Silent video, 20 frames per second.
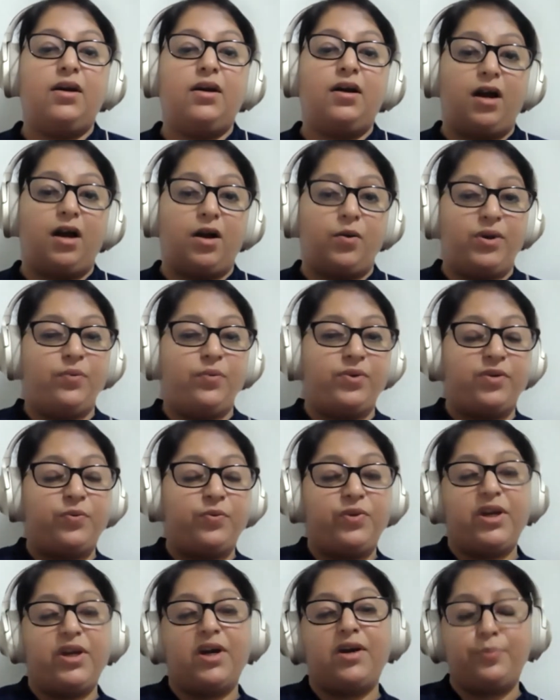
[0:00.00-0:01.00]
However,
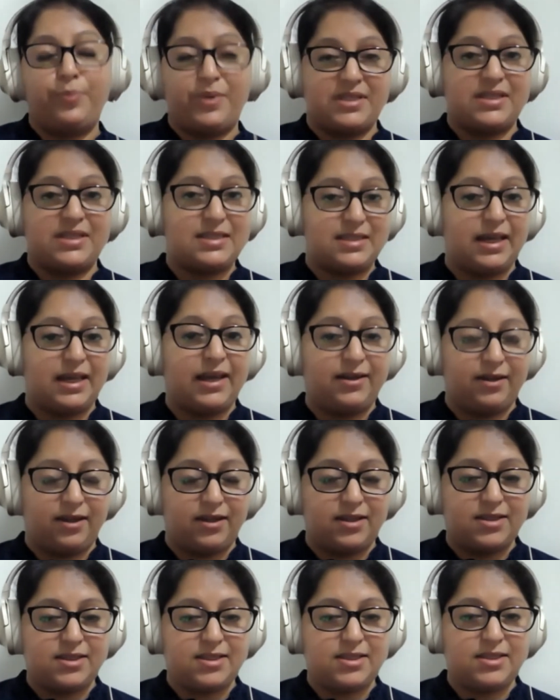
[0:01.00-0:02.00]
we are business
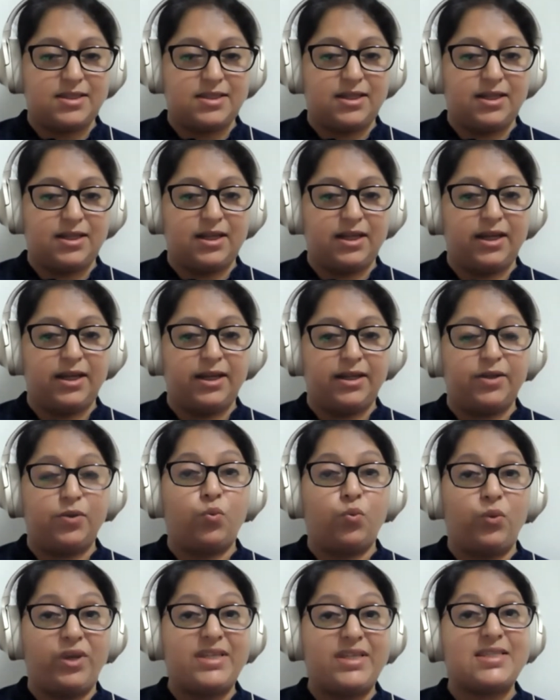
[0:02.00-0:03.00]
analysts and
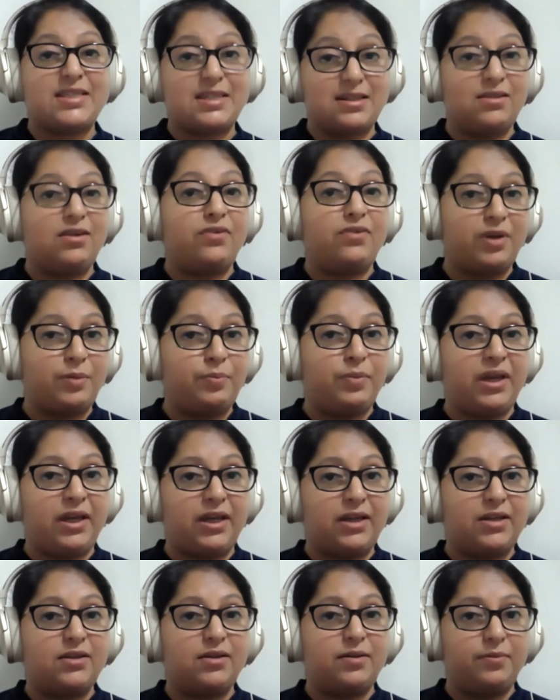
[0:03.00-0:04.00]
we still
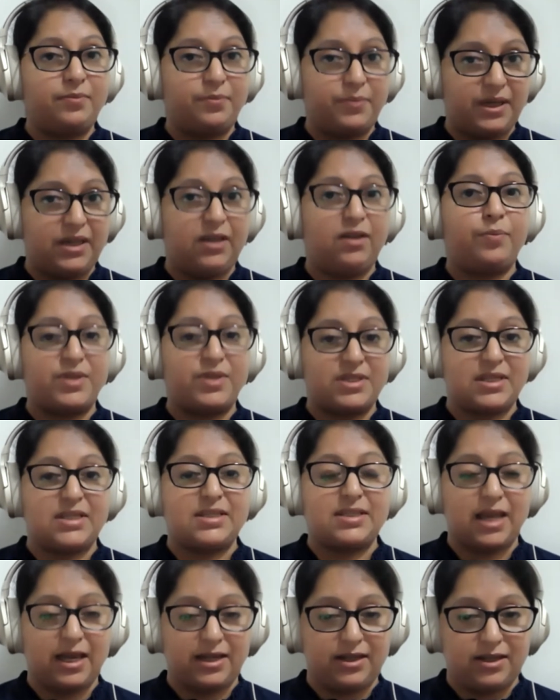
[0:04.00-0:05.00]
remain being
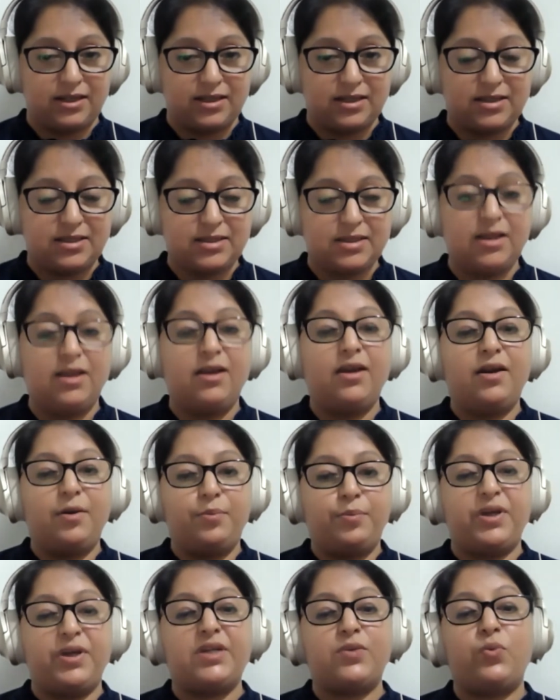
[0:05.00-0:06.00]
business analysts,
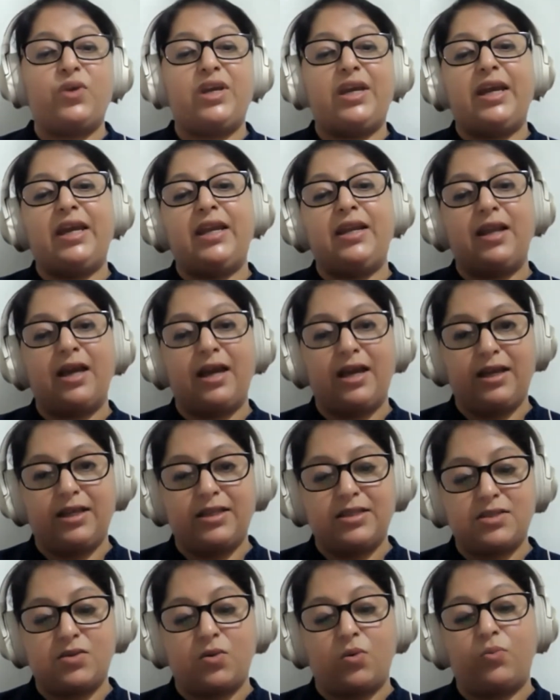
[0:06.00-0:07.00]
but we
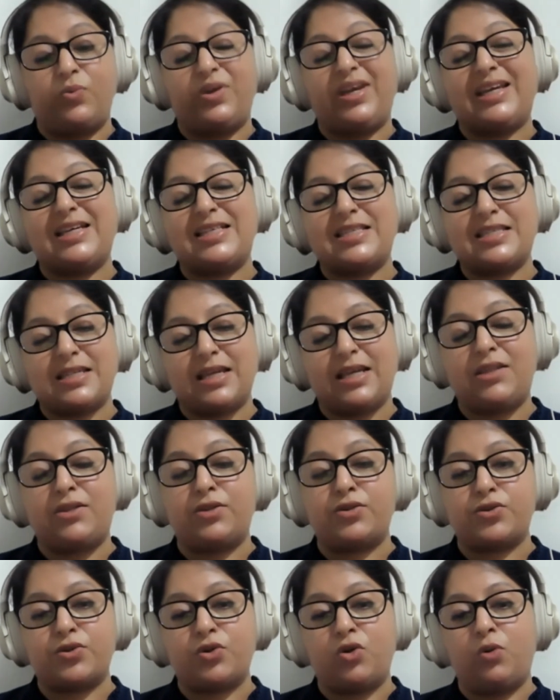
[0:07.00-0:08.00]
enhance or we extend the
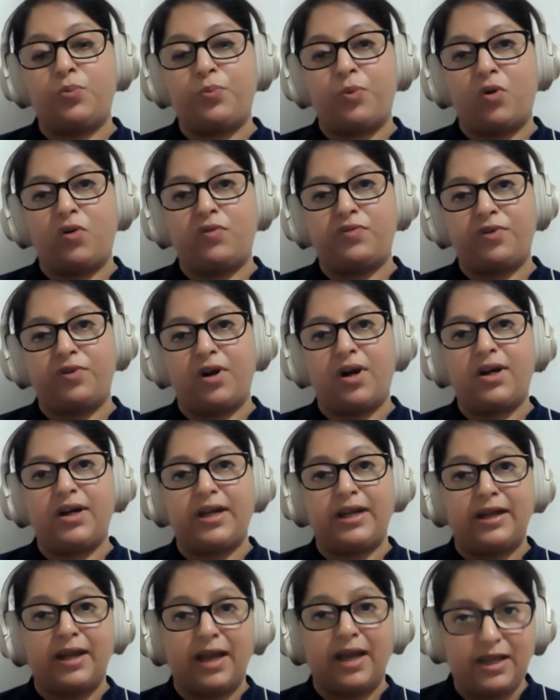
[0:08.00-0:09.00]
scope of our
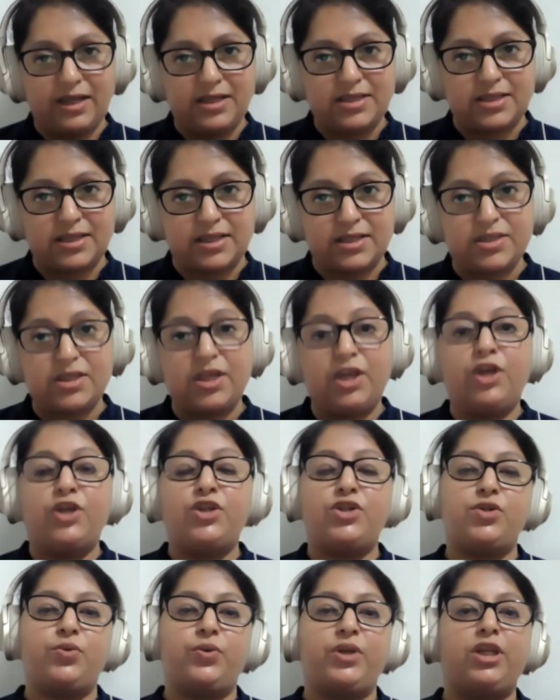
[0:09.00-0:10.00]
analysis
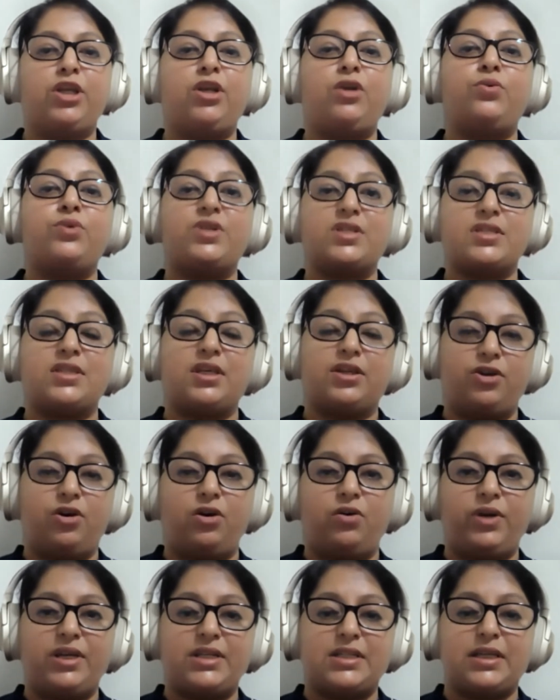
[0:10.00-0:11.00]
to include
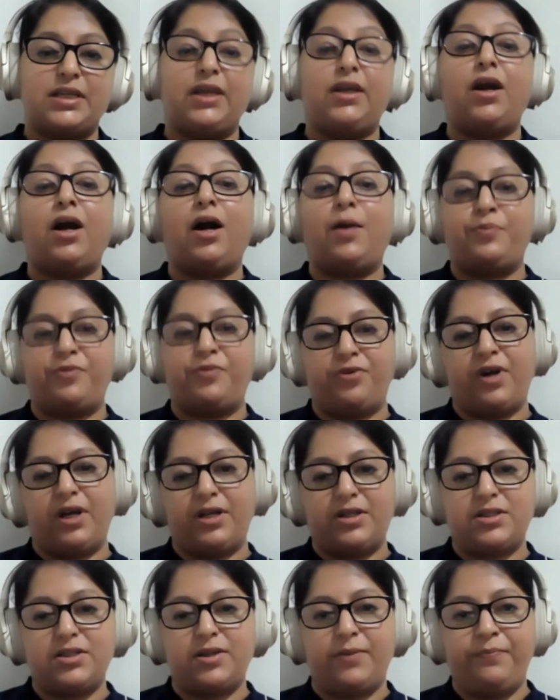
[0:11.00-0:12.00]
security
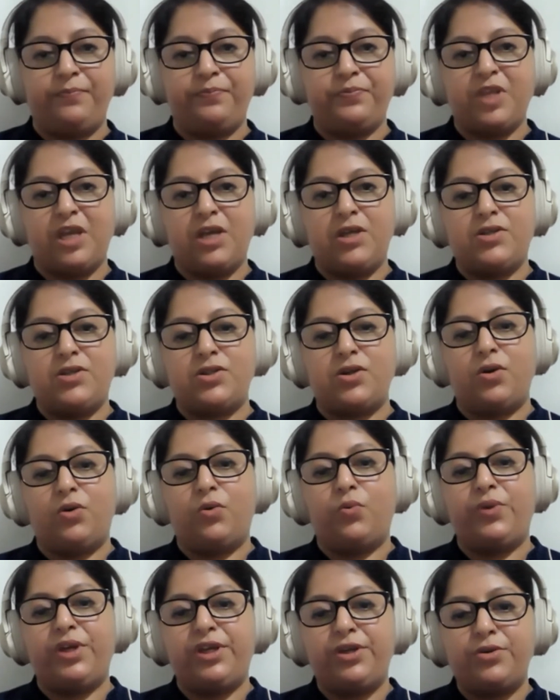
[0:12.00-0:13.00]
upfront. So
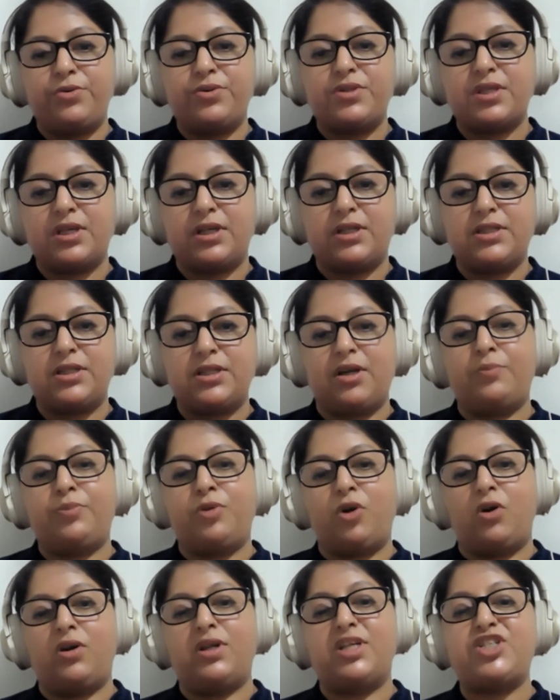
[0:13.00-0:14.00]
we use a term
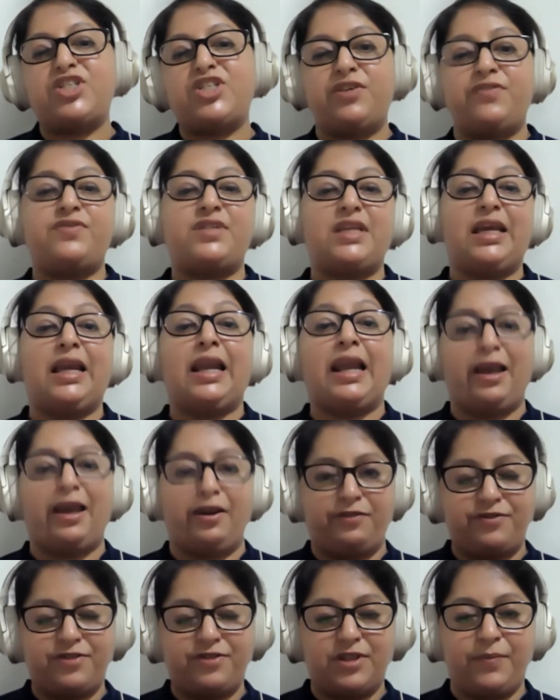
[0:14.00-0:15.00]
called shifting
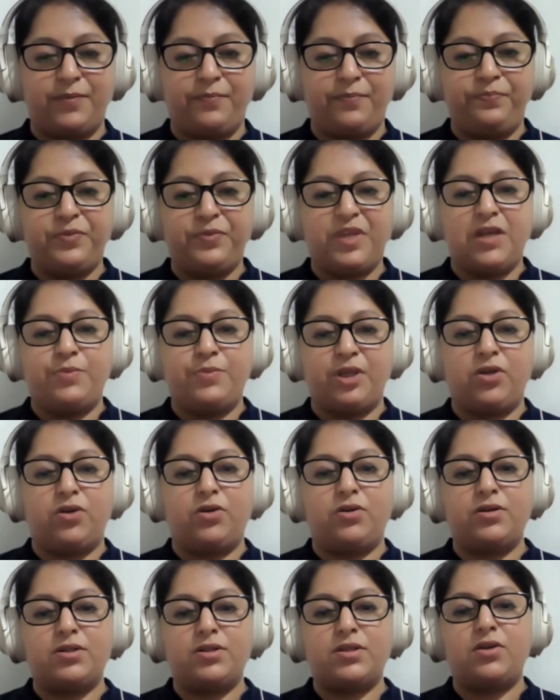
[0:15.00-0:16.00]
left,
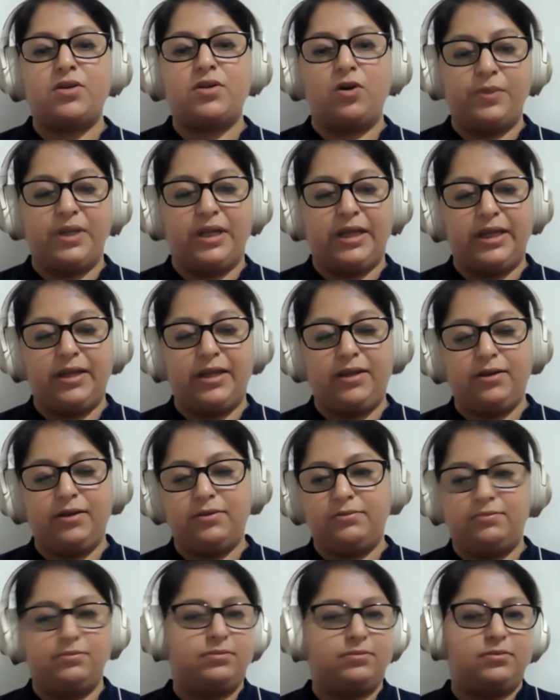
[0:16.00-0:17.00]
because normally,
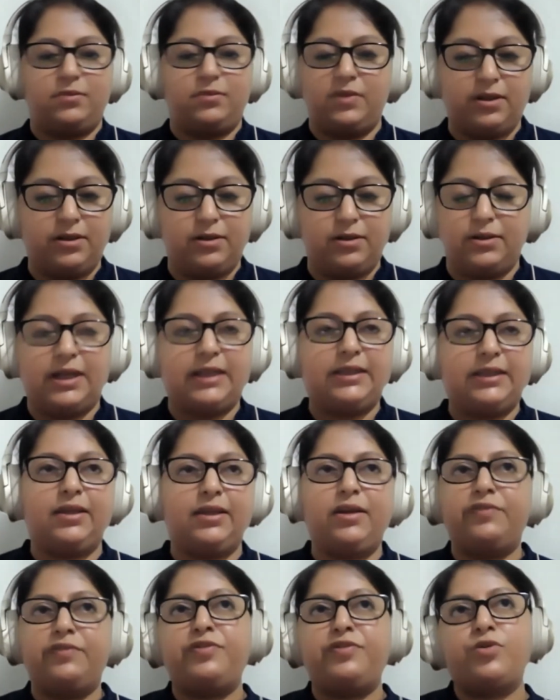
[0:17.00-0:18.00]
I
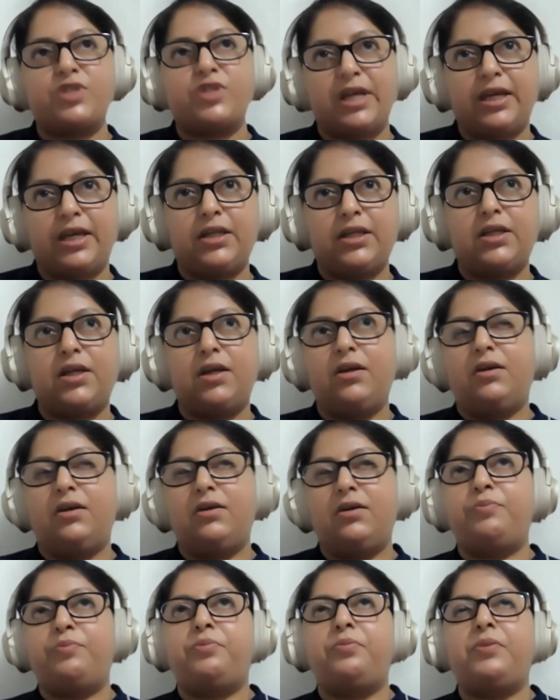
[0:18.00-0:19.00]
think if you take
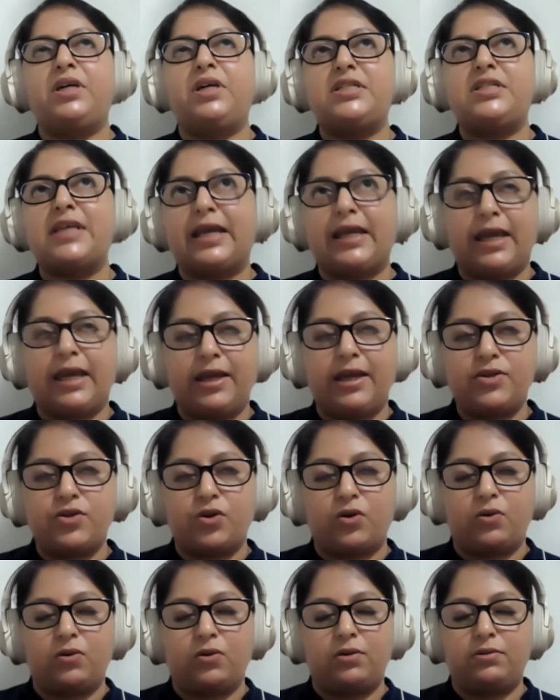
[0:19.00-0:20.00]
a decade
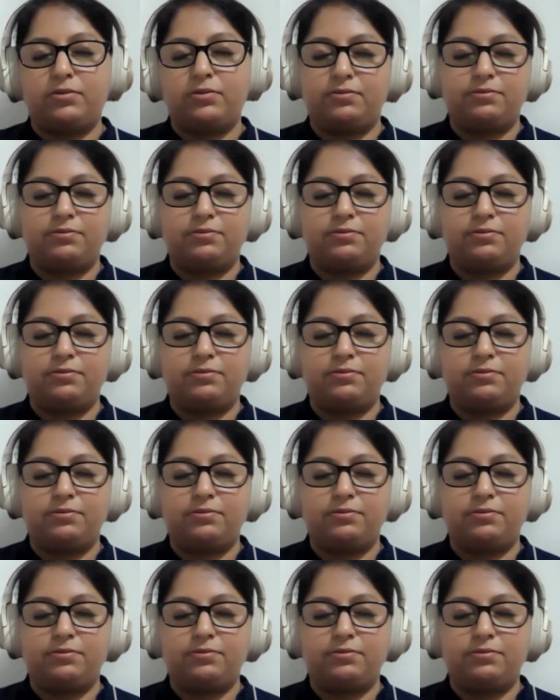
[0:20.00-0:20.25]
or